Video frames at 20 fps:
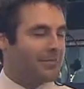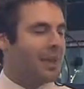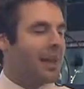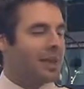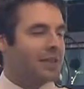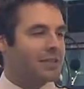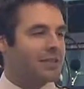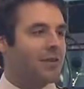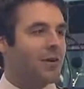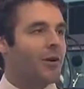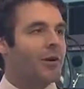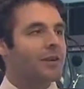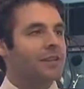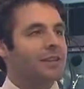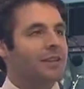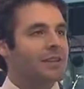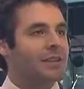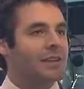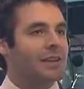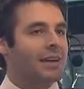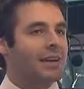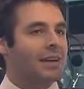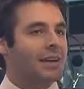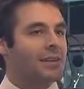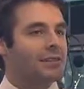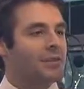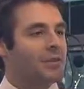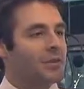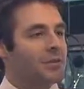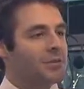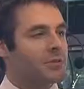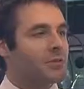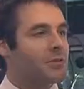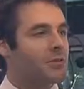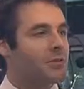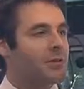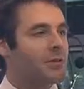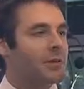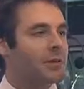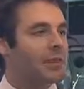As far as
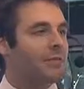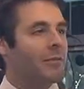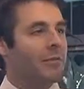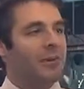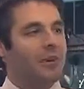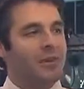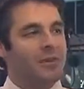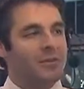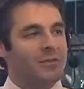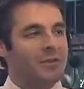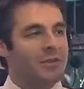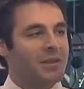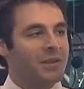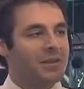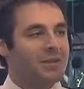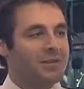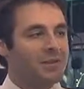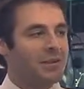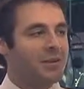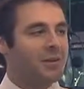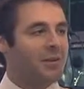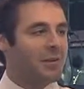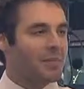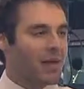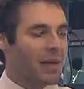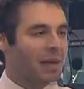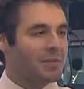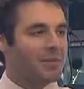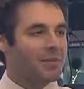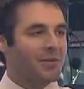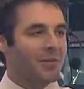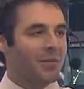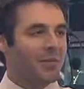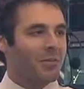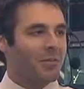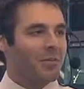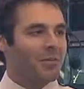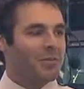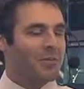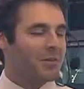crew and everybody else would be concerned, it'd be back to
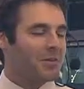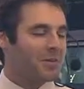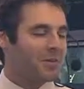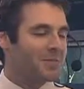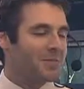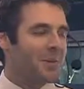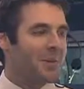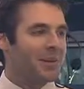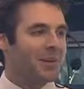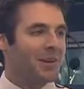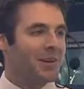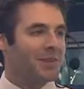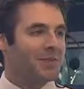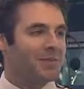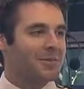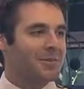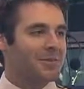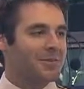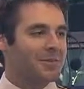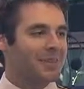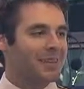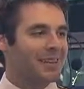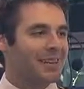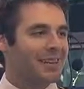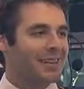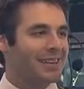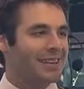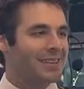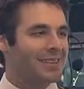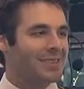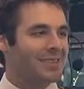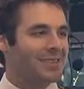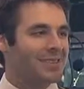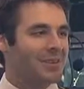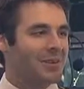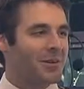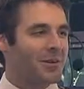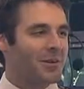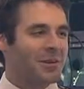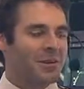normal. As far as the Spartan console is
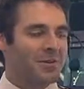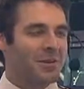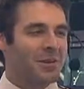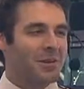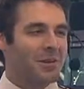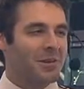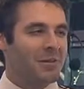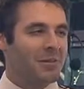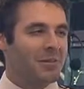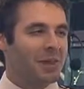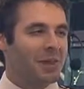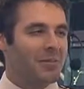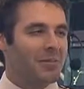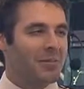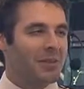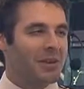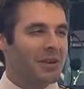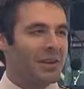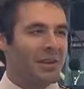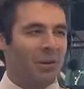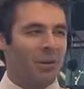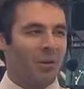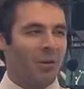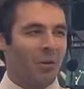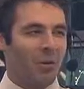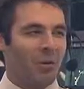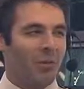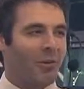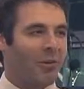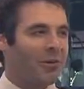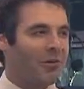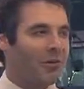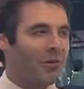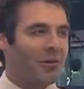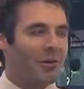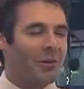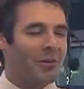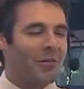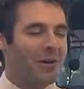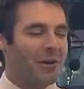concerned, we haven't been in a normal
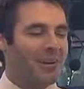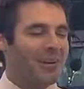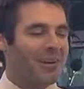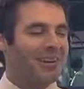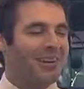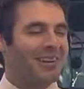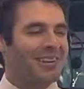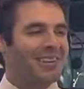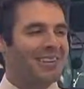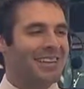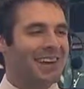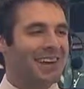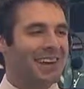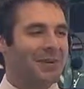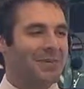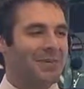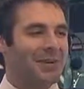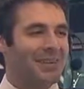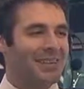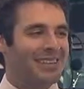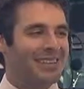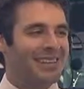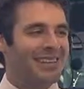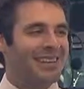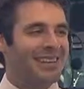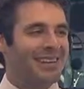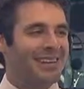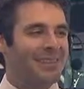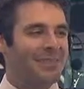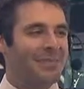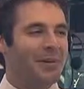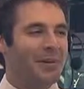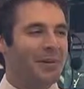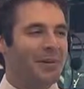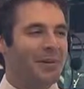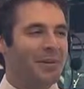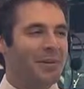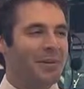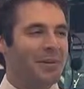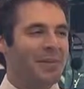for quite a long time, but
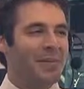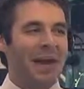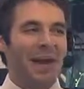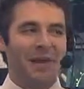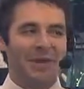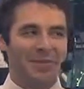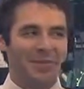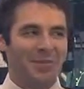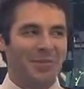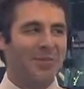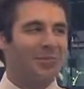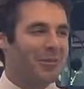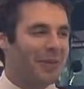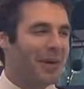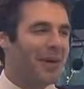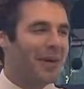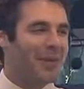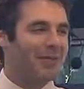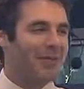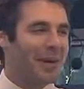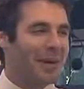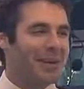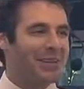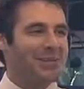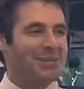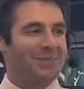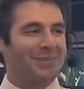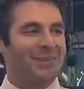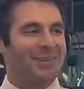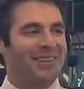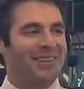it'll be manageable. We'll call it manageable.